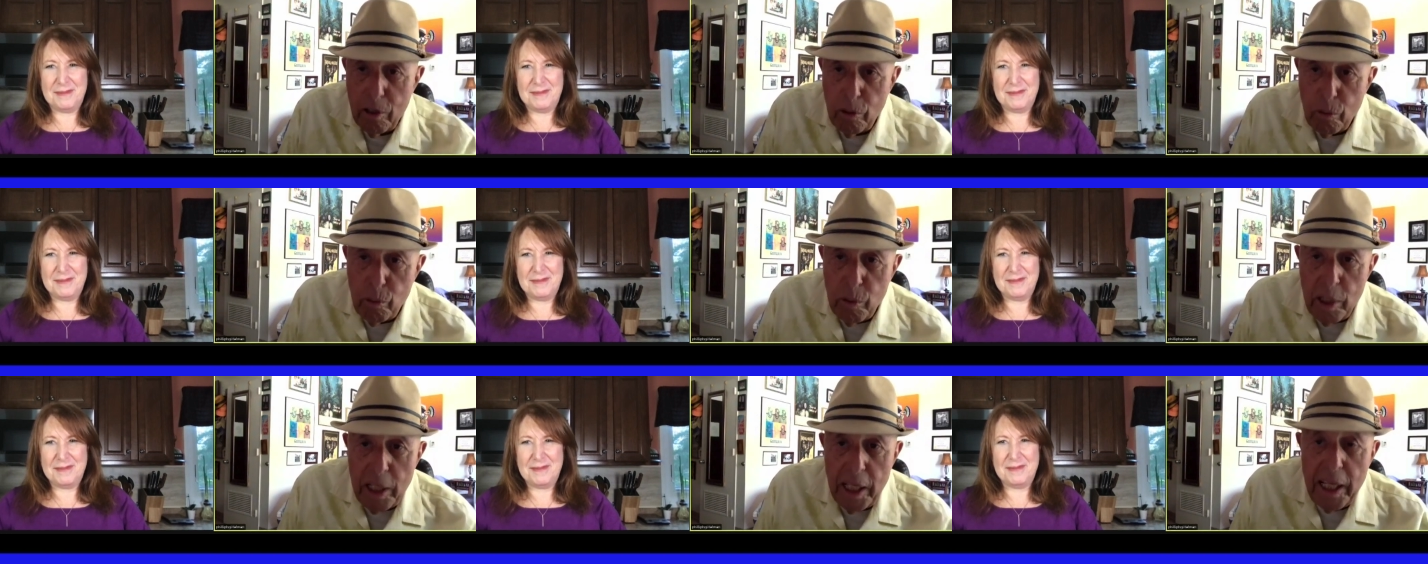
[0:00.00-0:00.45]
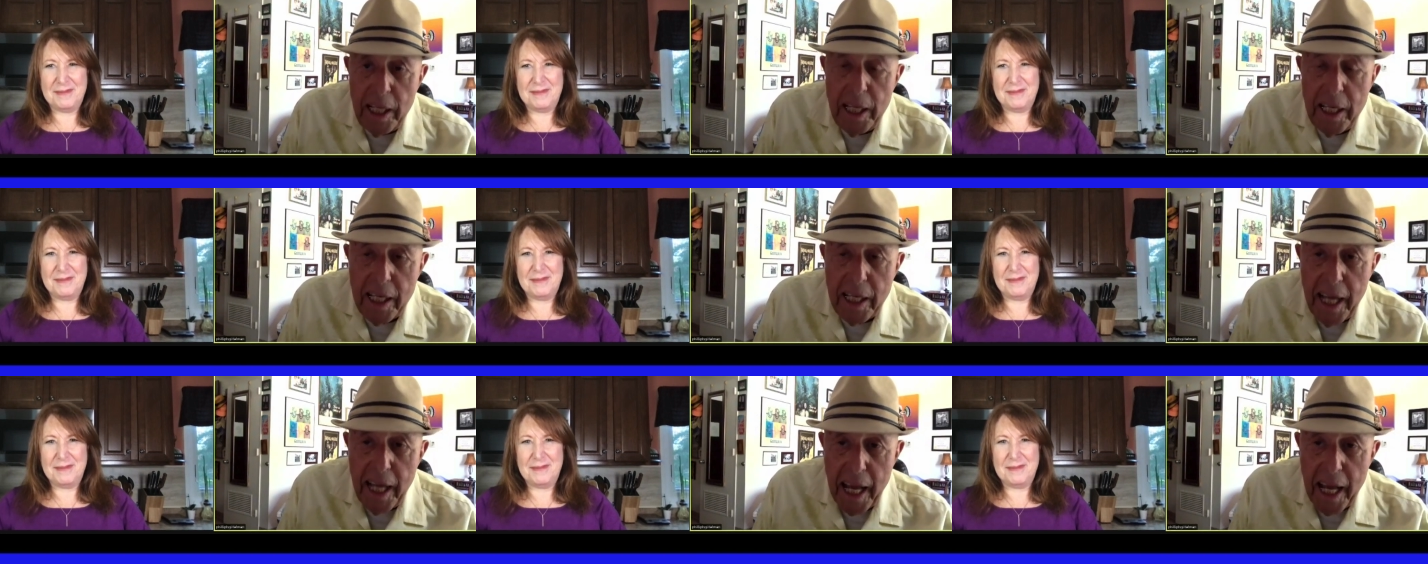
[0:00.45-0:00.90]
Speaker 1: We
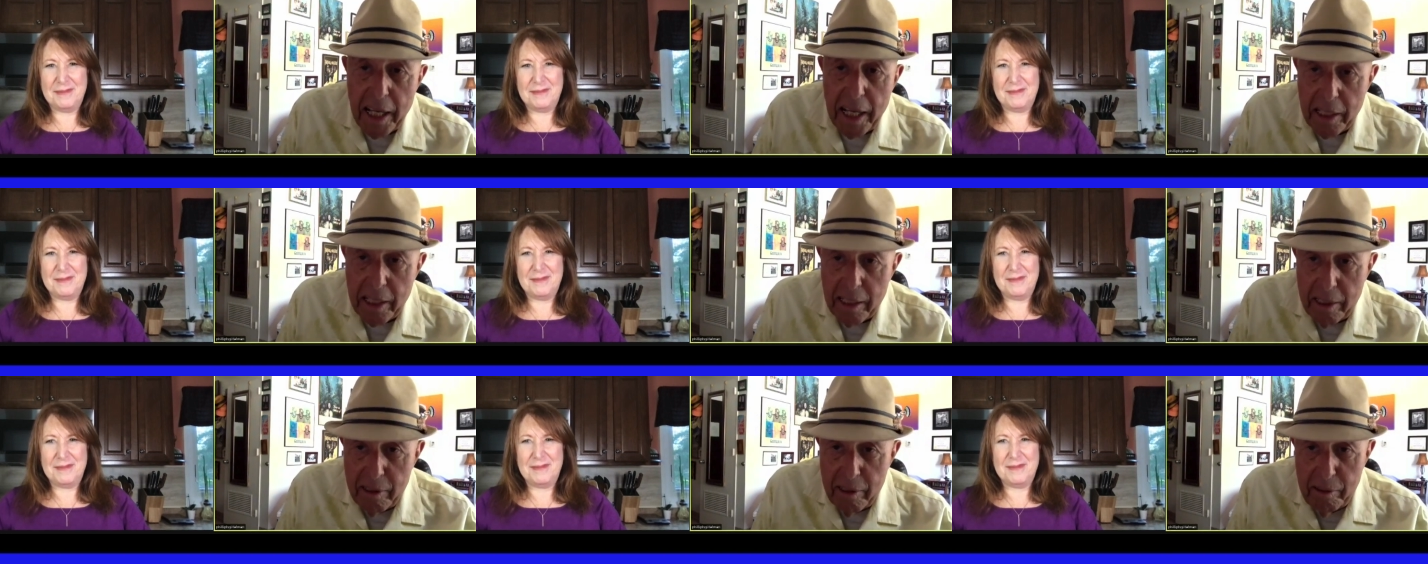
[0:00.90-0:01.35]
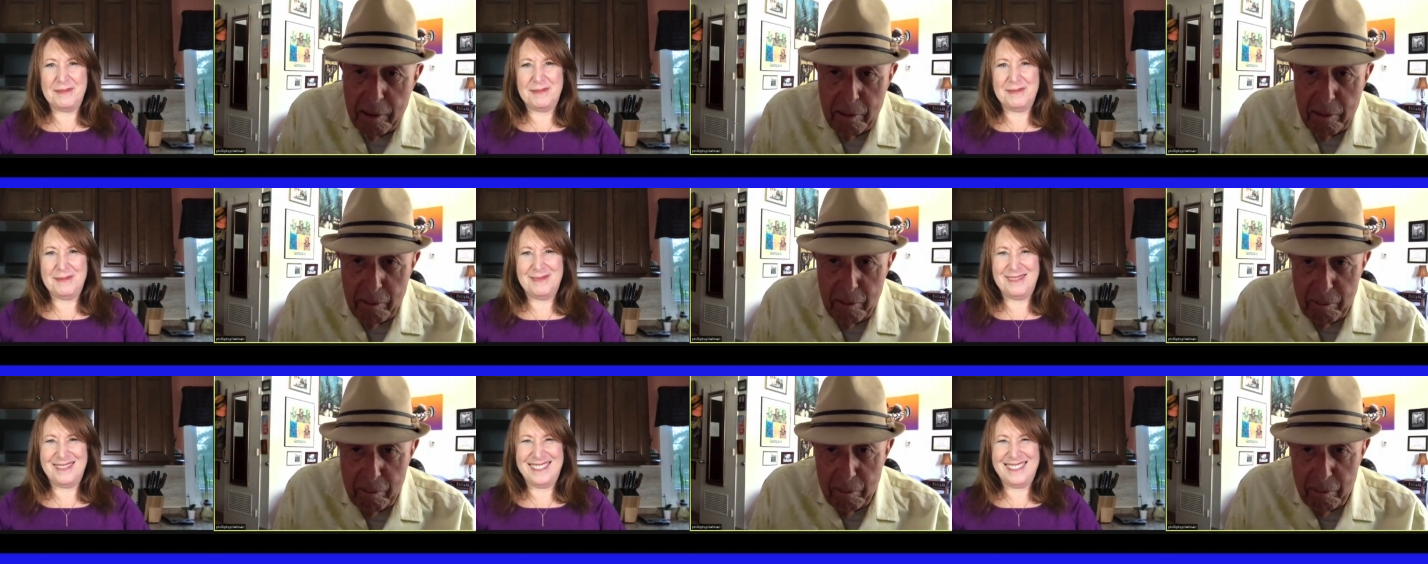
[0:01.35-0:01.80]
Eat Again.
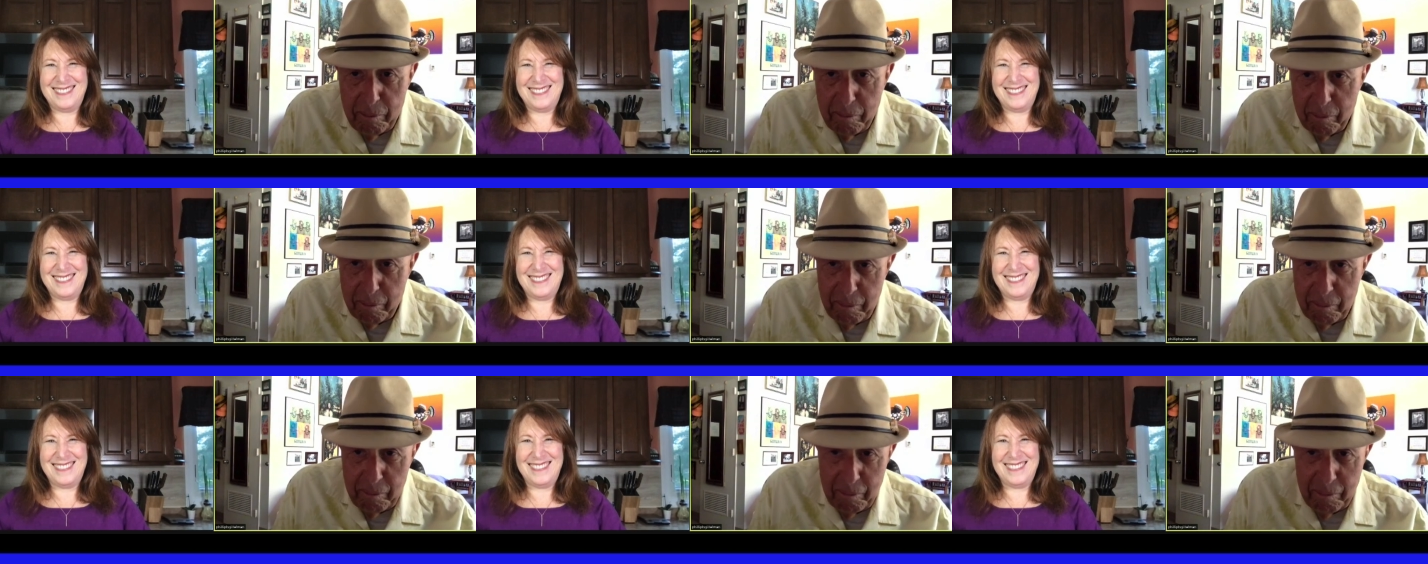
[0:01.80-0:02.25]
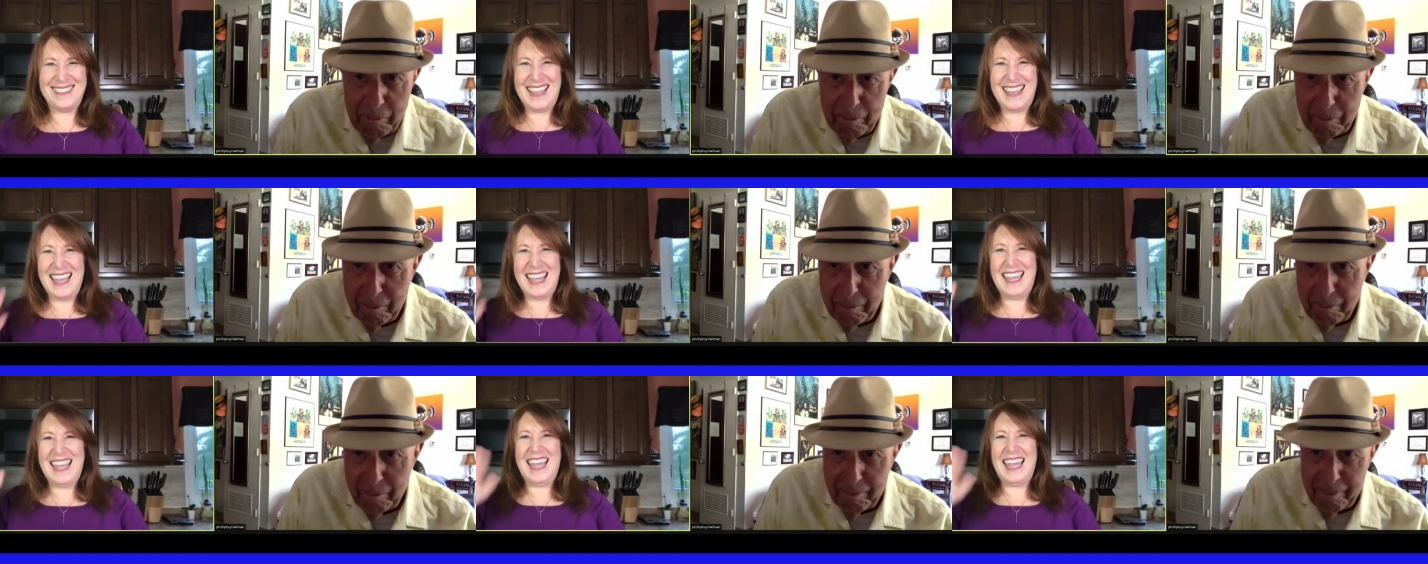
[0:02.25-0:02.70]

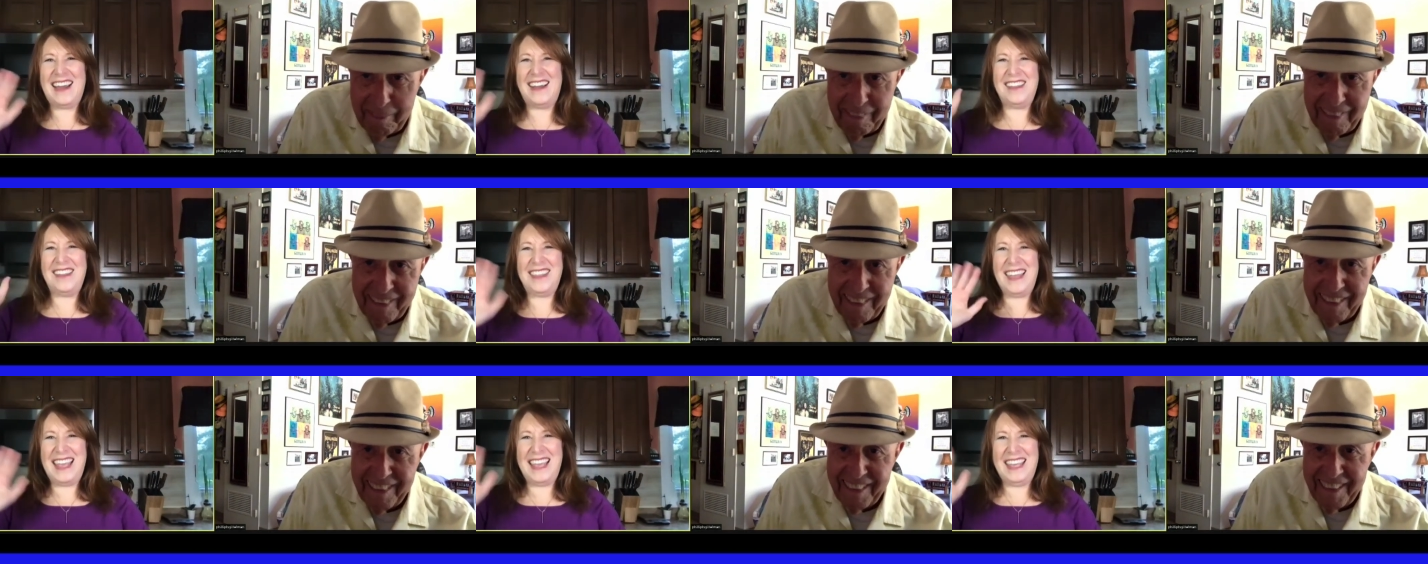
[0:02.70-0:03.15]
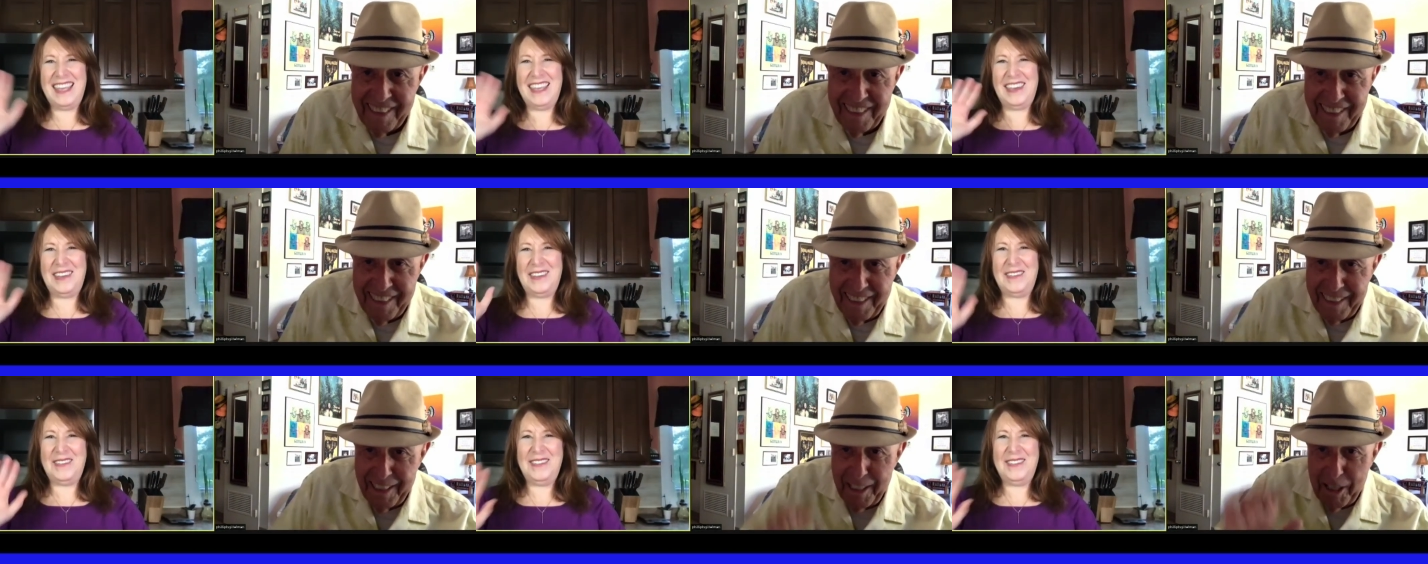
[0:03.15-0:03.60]
Speaker 2: Take care. Thank
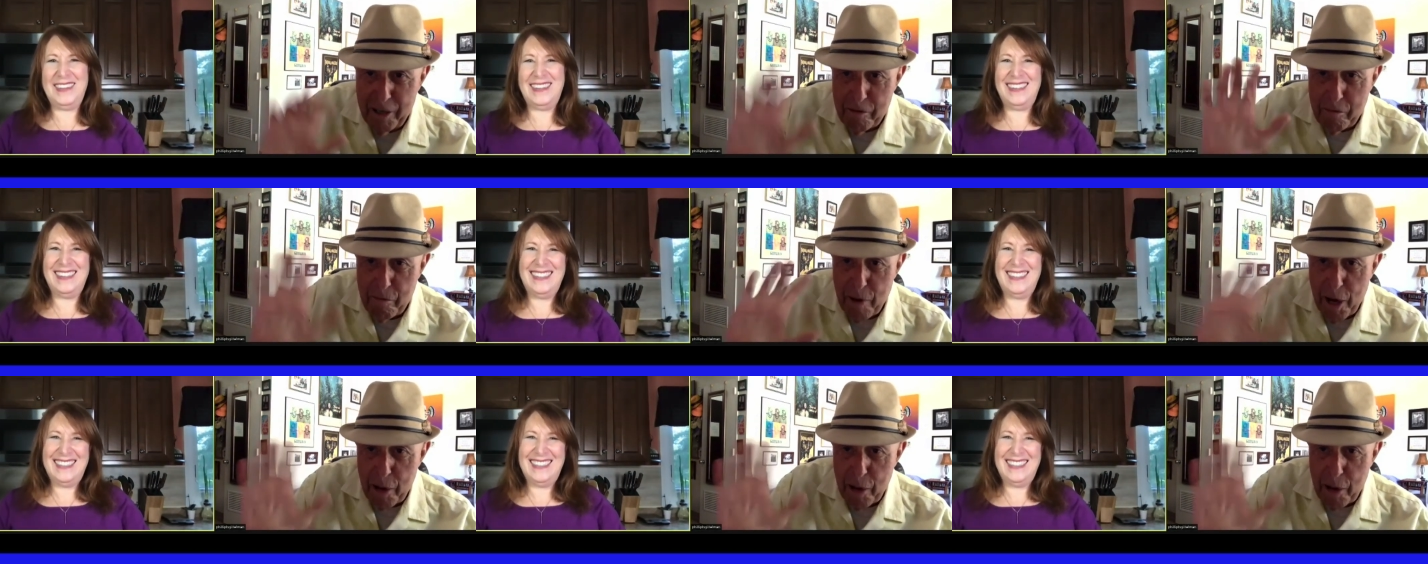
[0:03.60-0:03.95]
you.